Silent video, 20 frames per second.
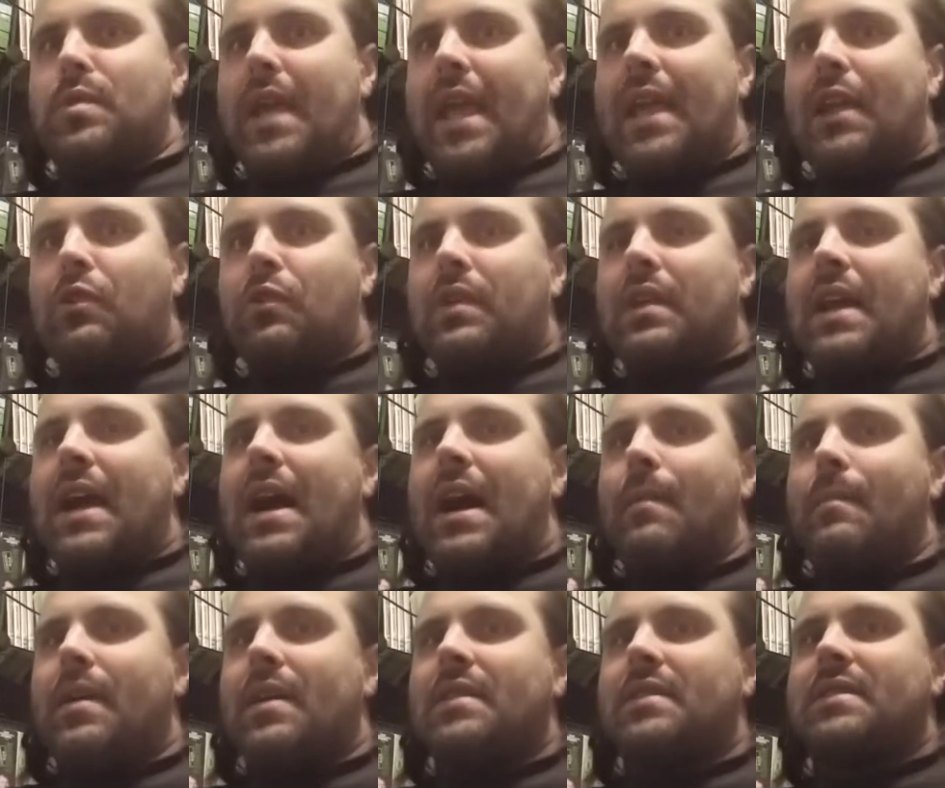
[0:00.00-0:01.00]
angry
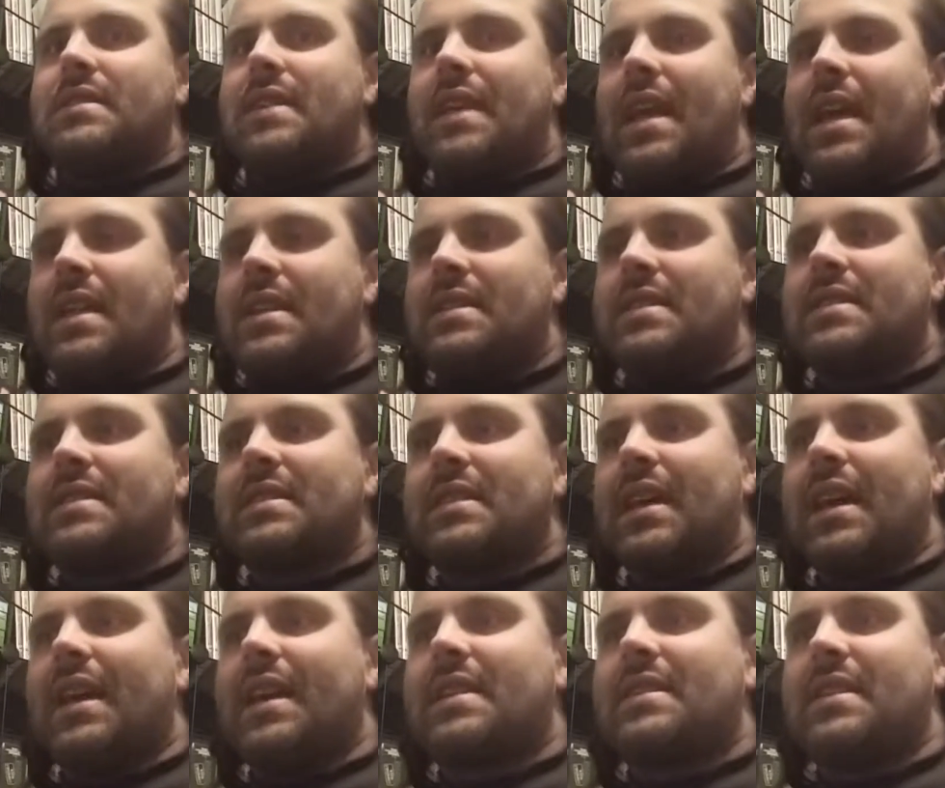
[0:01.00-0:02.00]
comments and
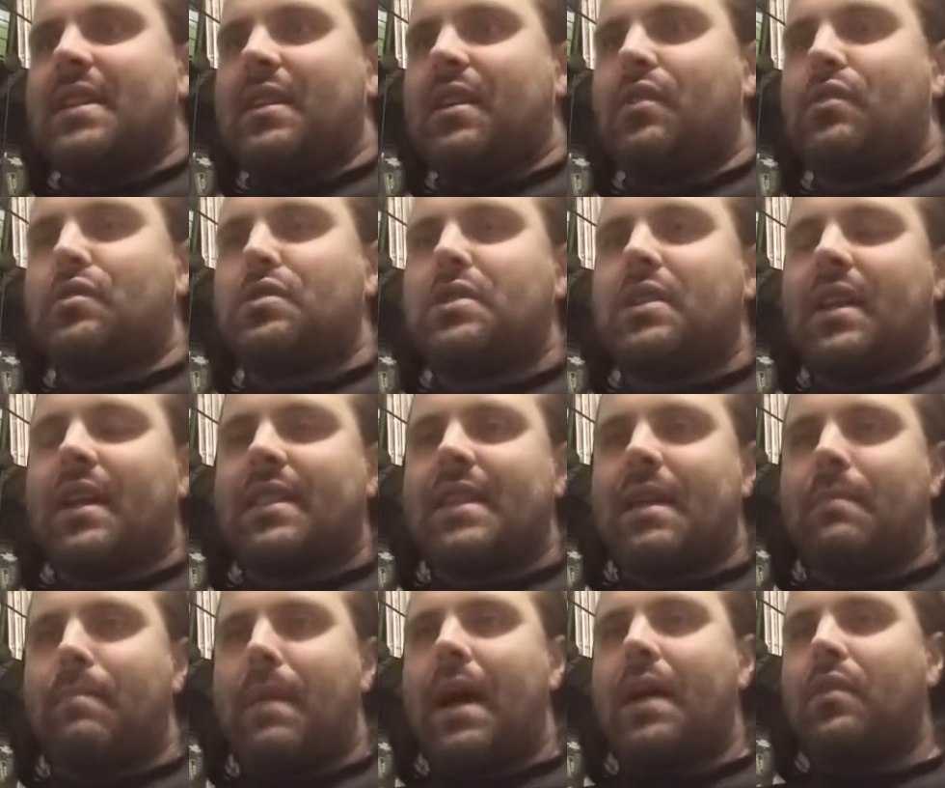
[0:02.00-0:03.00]
dislikes and other shit like
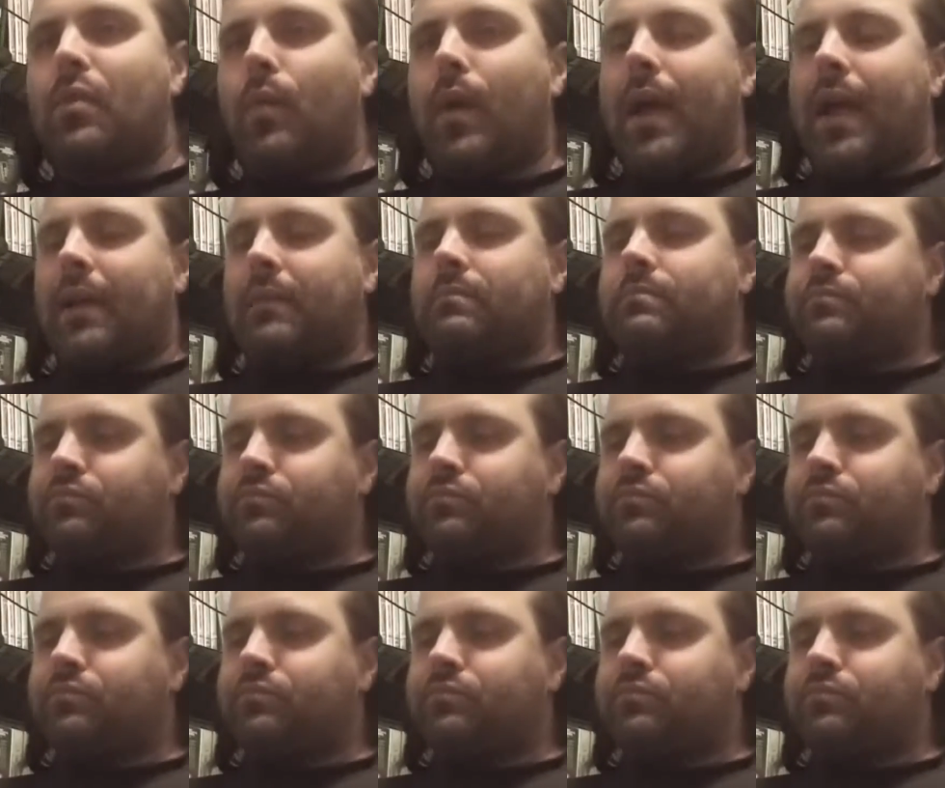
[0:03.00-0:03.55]
that. By the way,